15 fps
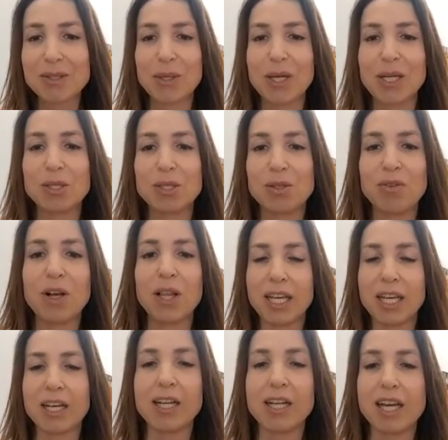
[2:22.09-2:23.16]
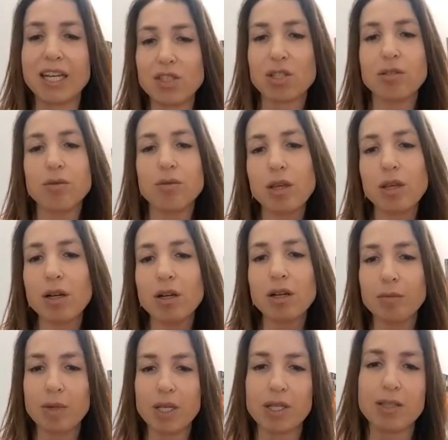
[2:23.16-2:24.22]
So I just felt like a connection with her
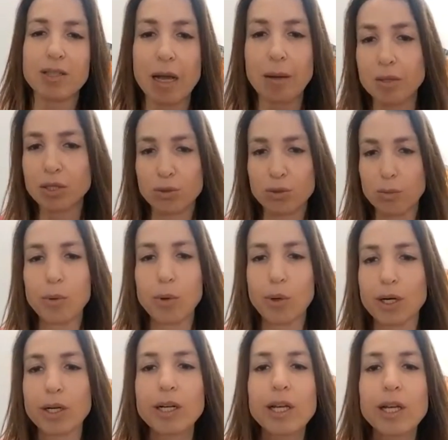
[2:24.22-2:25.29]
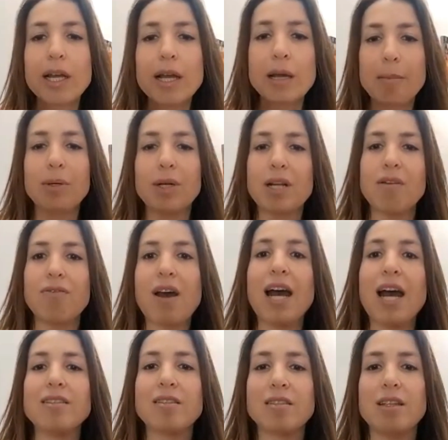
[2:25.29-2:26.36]
and we established rapport pretty
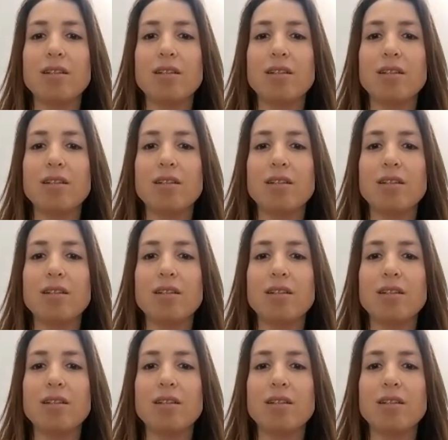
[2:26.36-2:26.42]
fast.